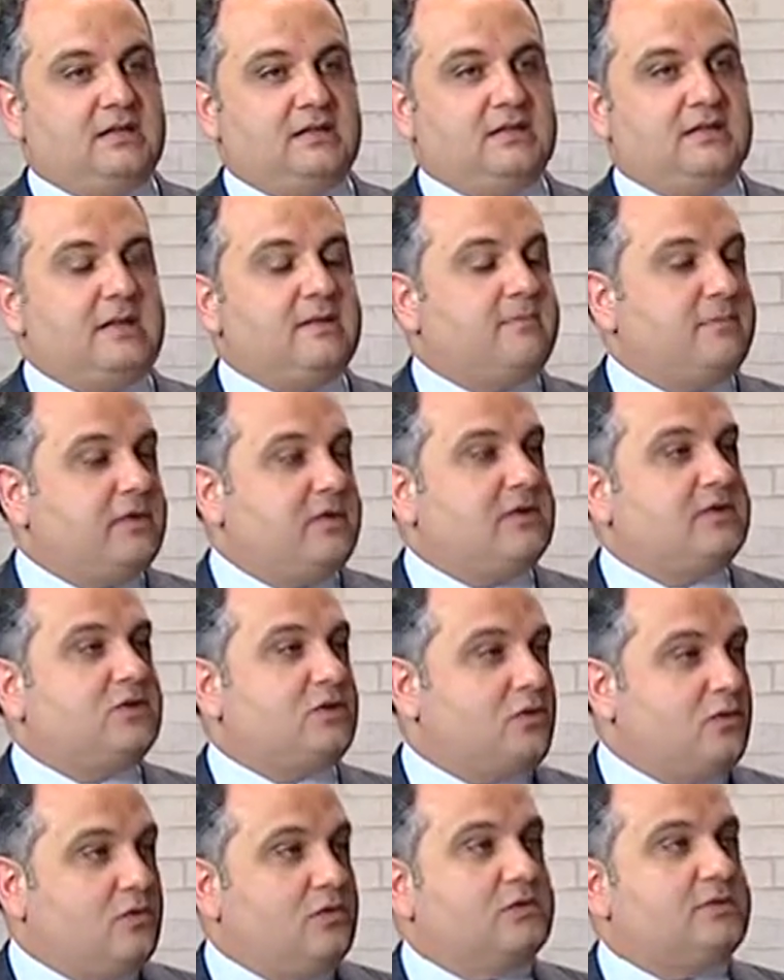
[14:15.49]
They've been
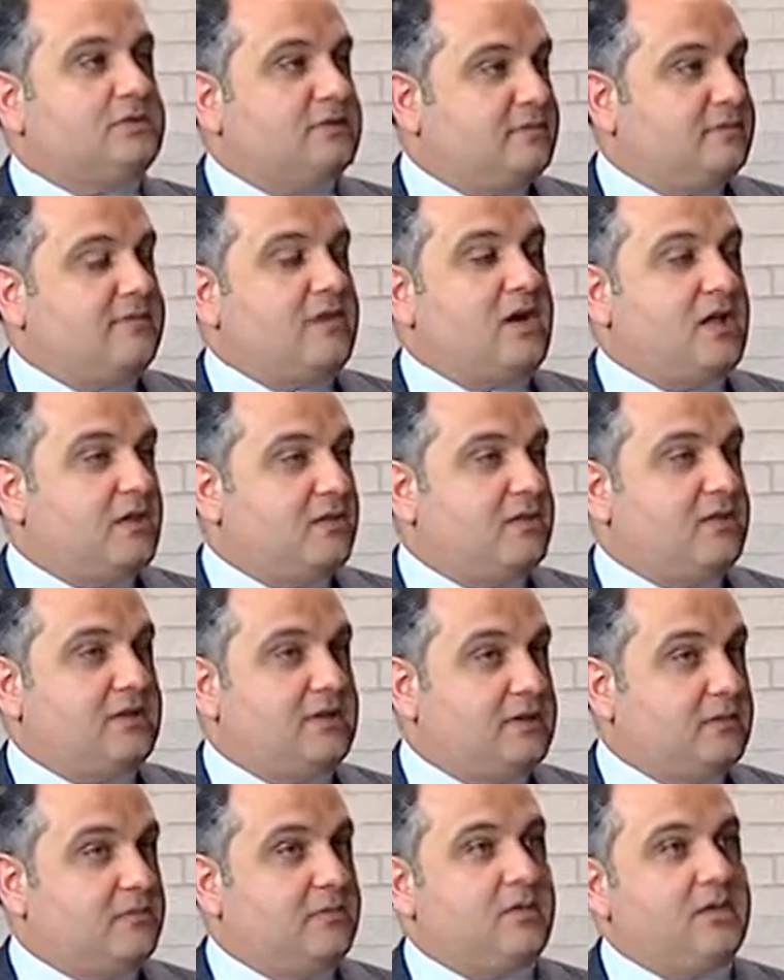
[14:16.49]
told the following,